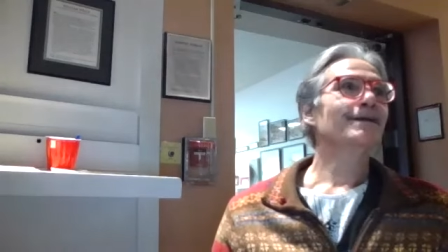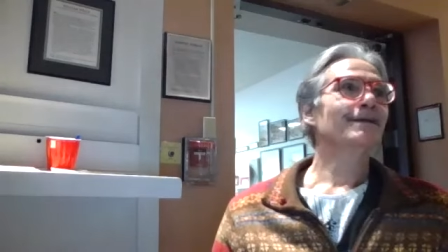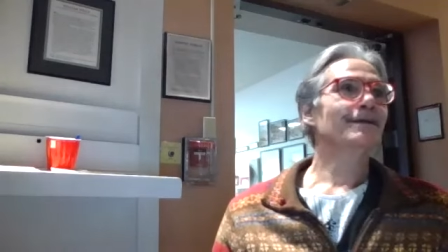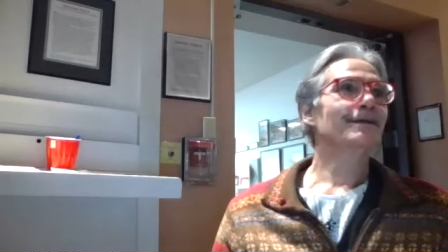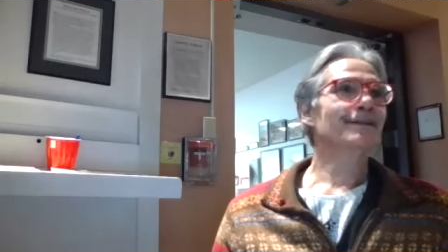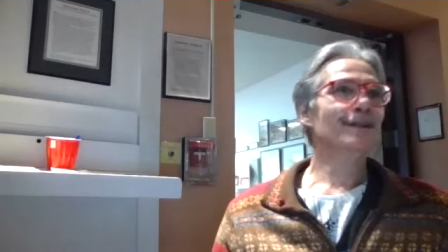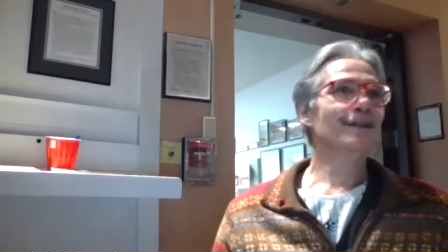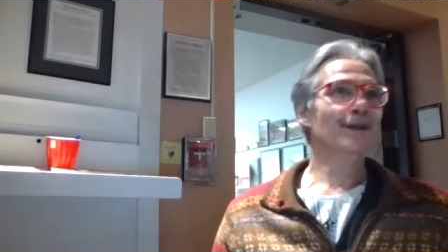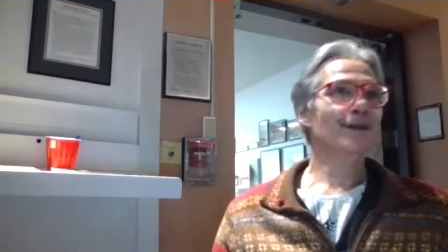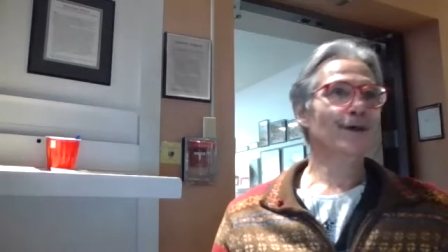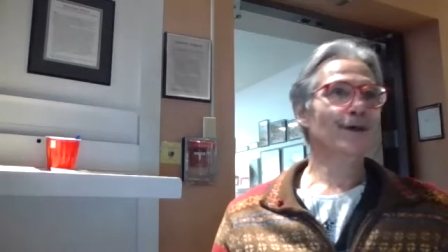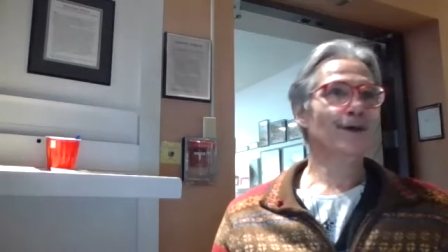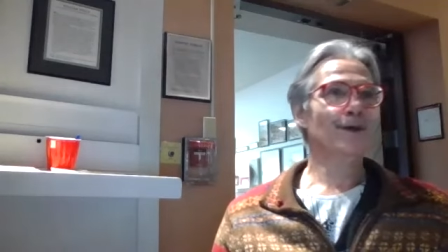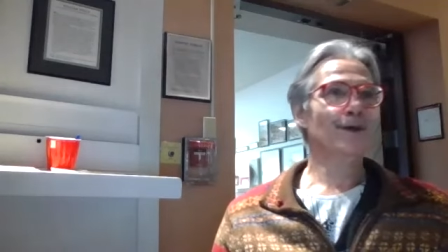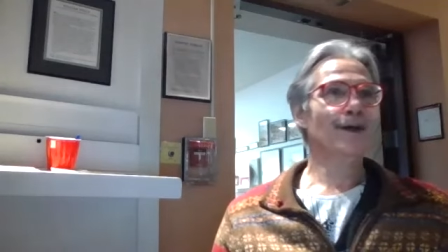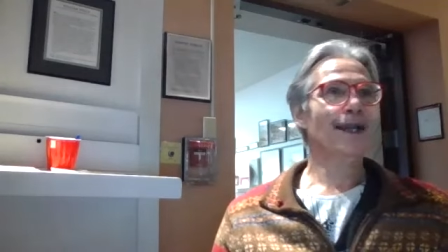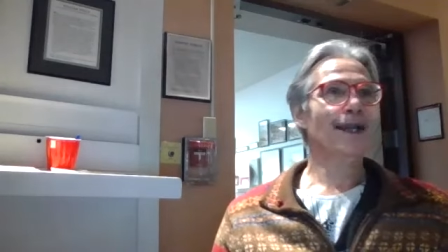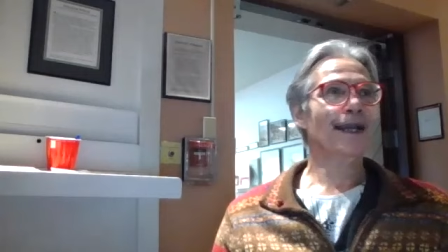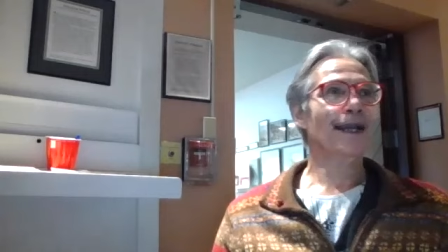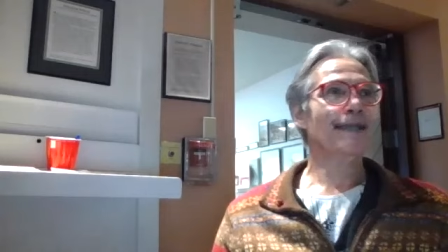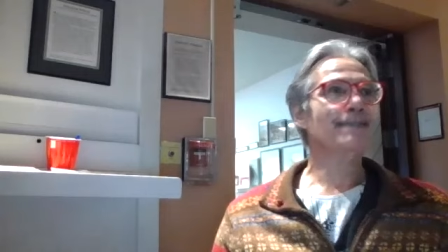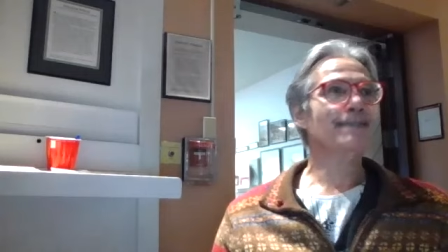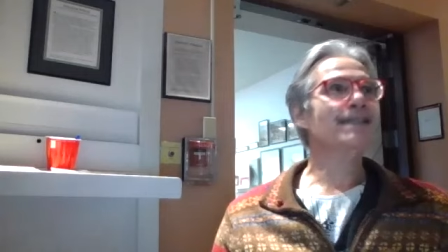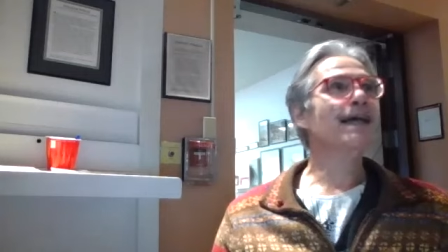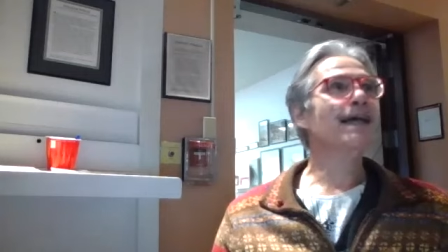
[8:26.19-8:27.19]
So
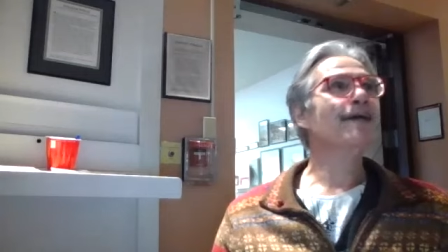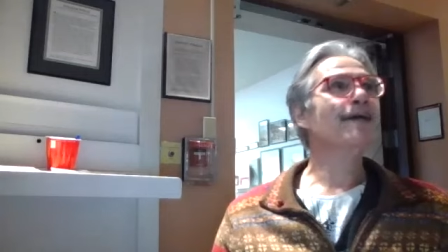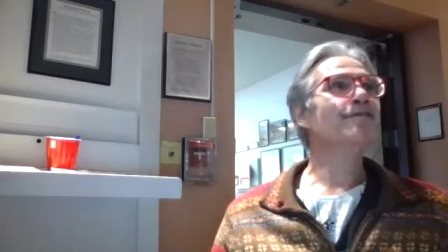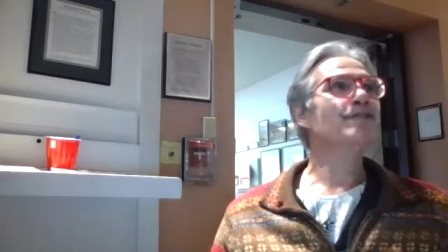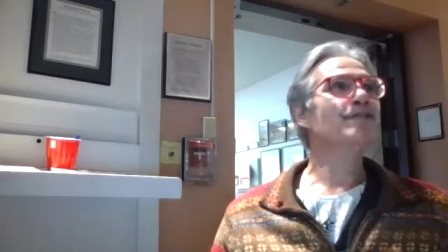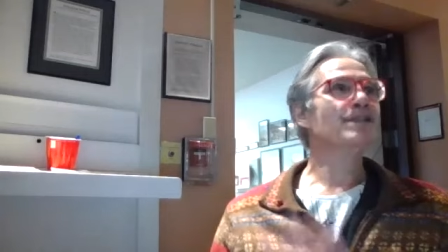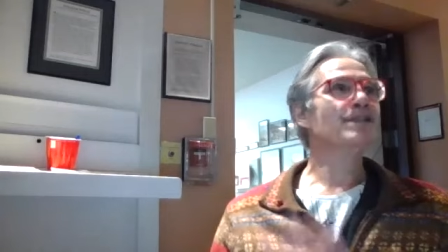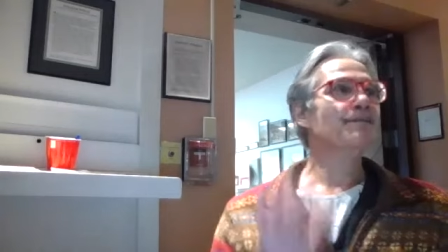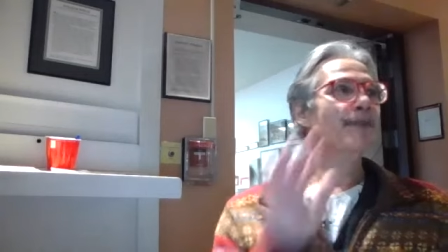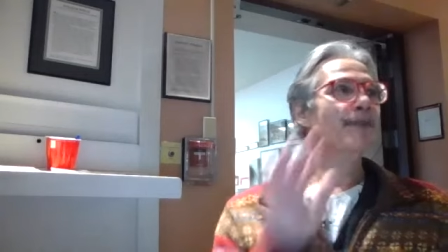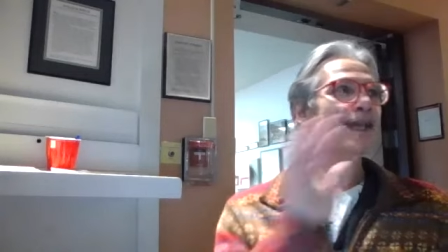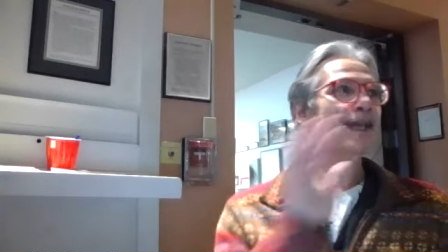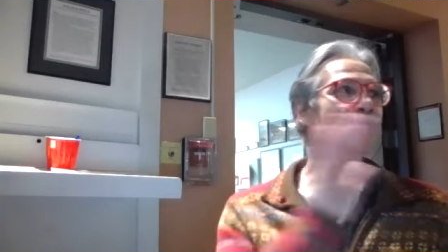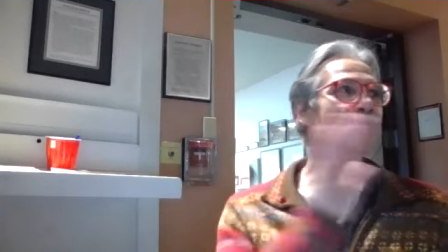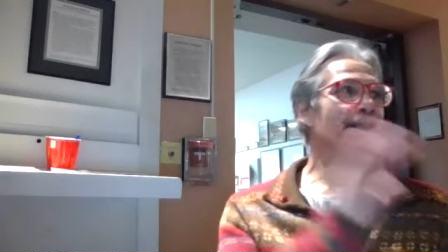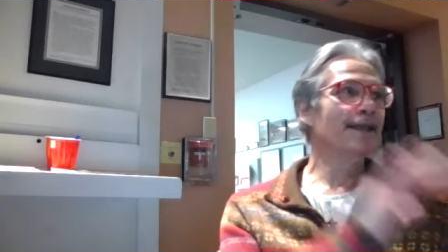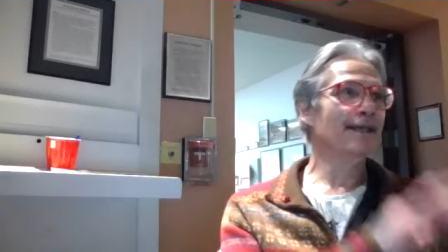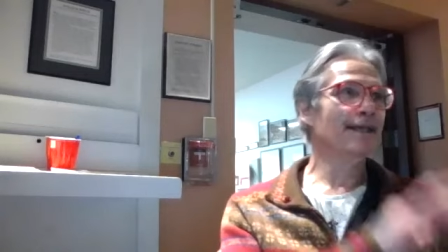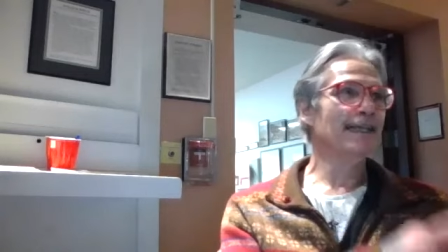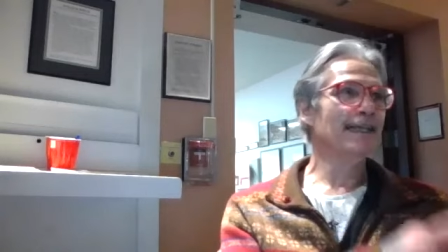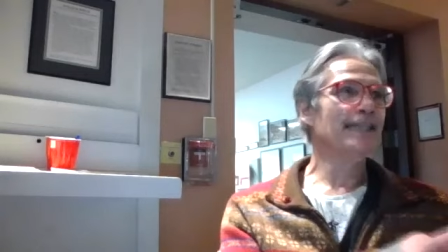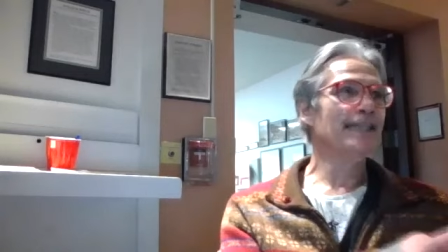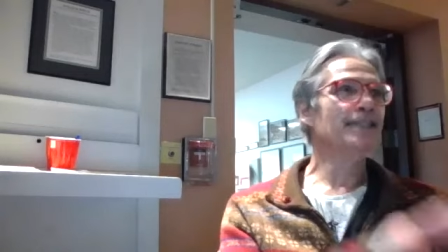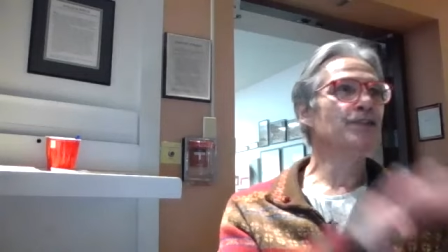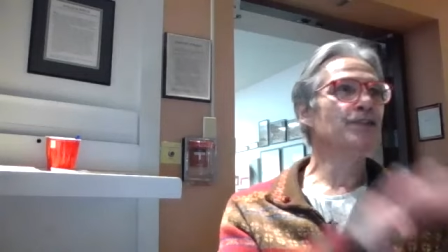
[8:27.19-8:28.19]
as I was
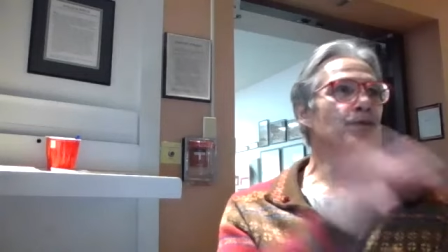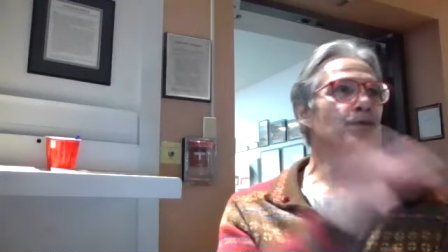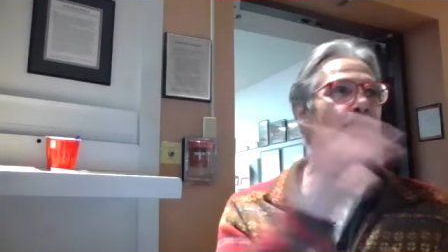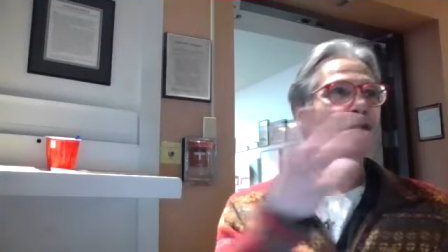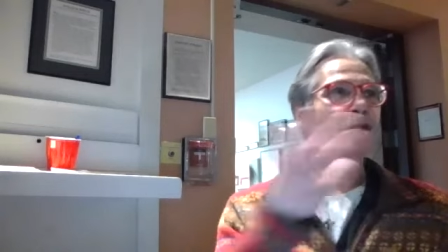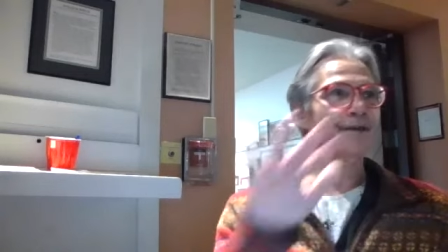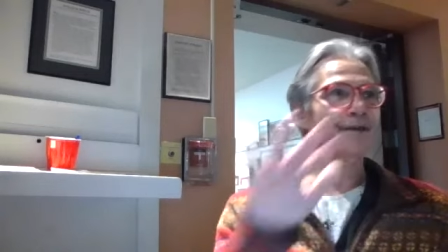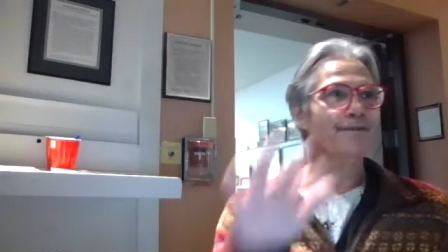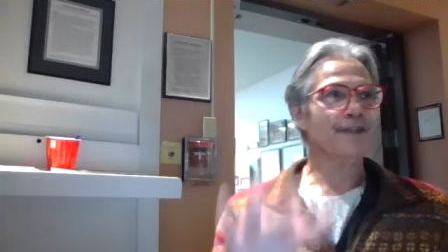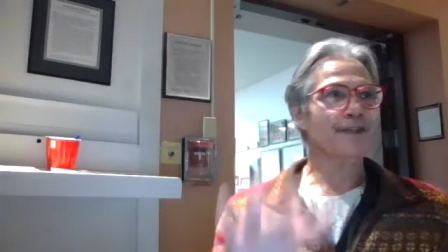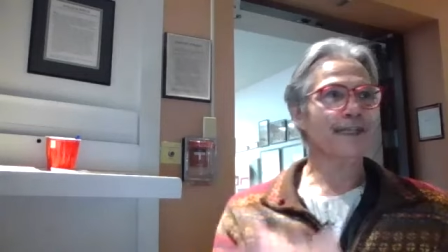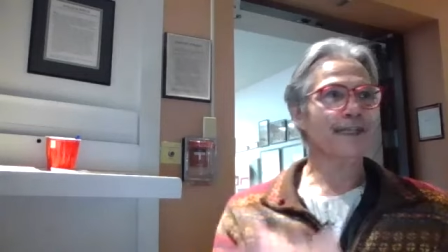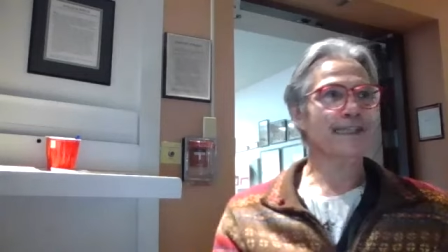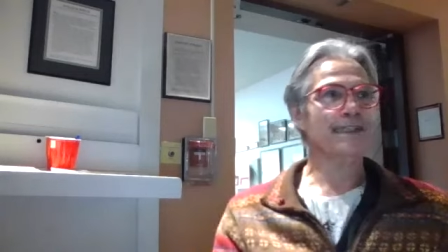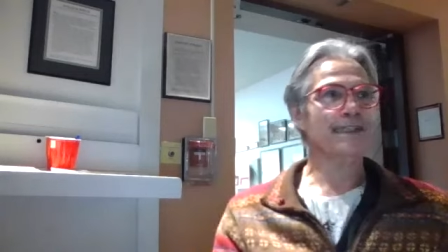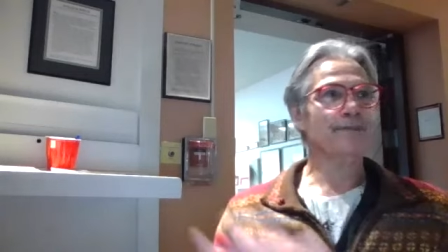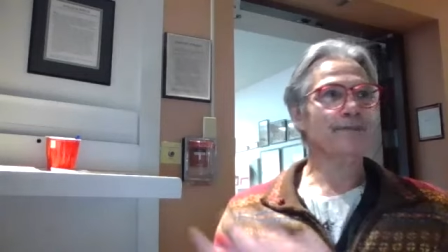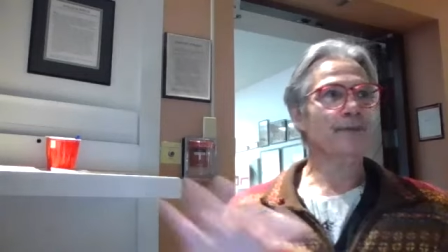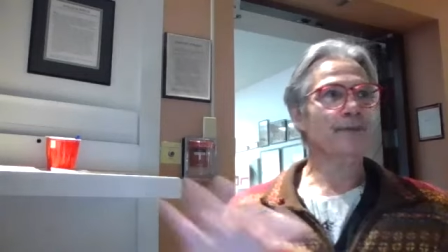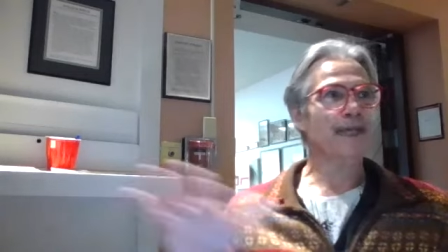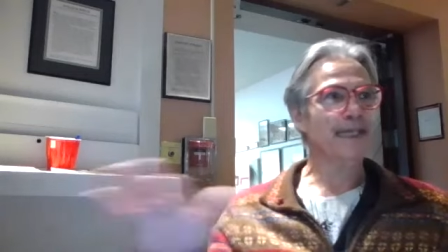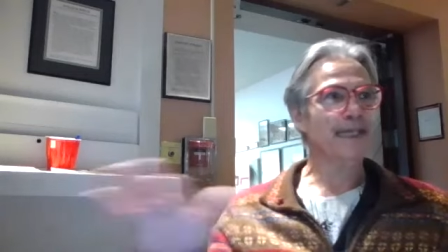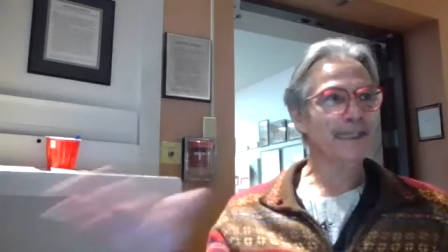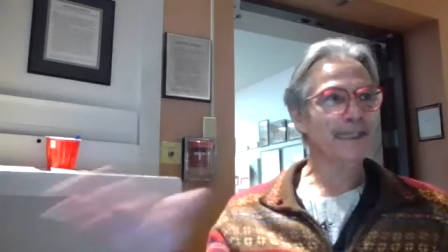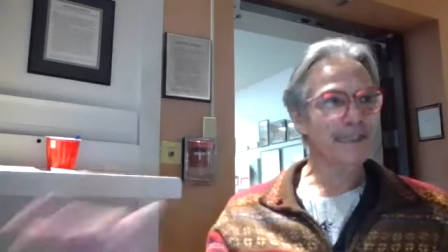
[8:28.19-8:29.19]
making each one of these
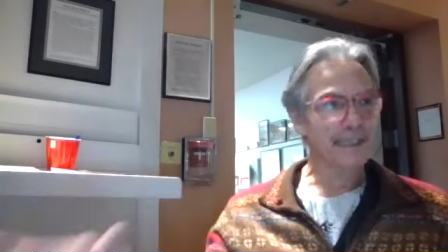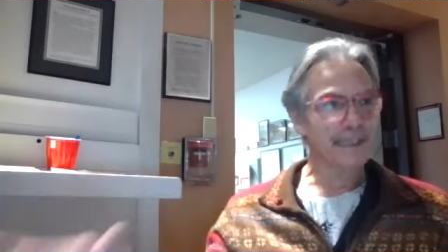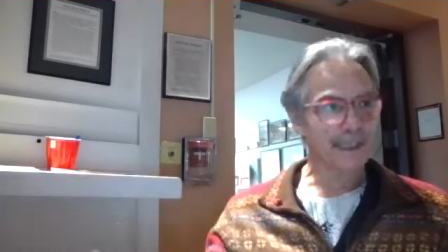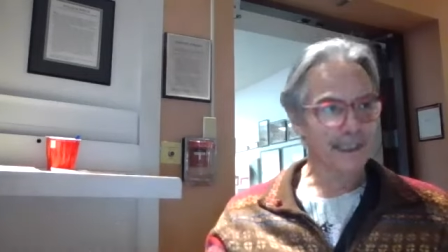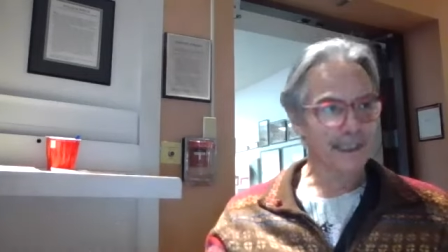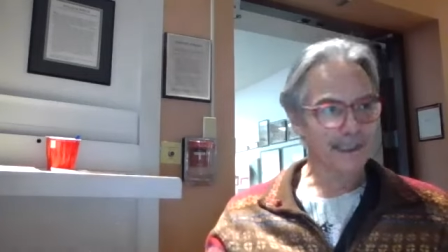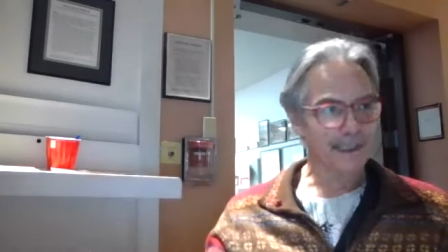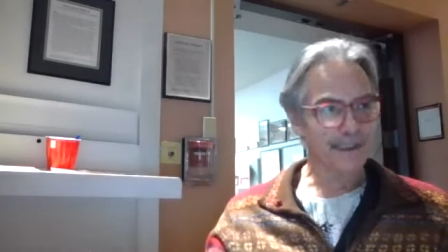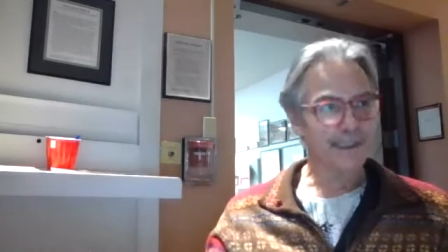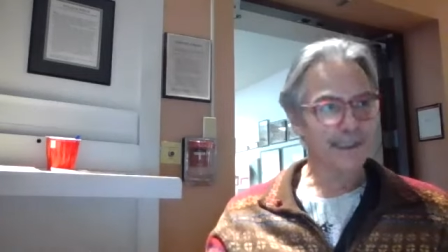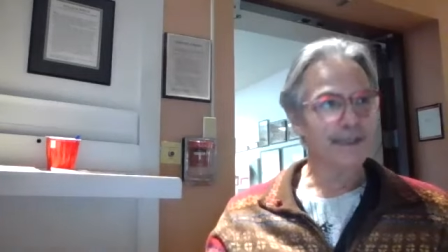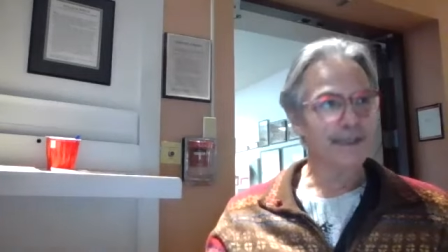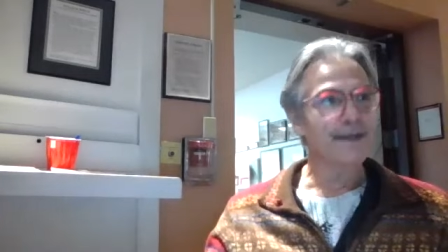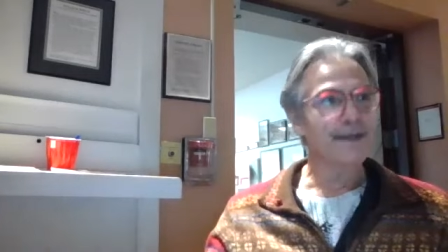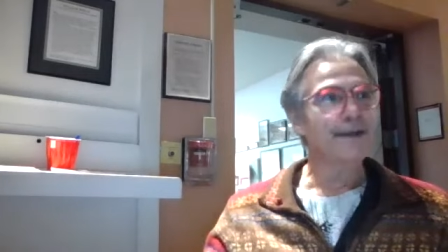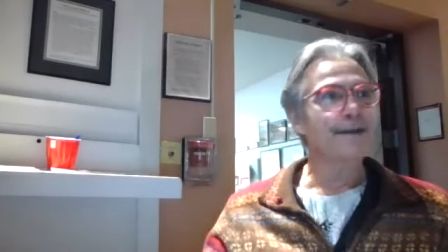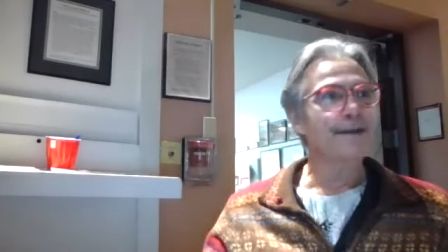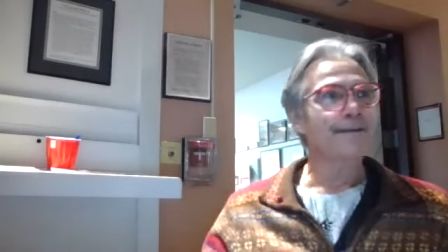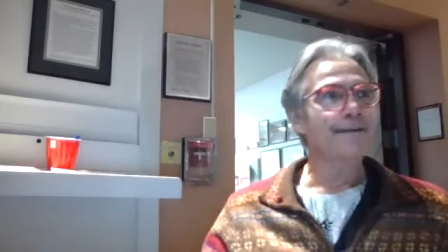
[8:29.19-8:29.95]
pieces,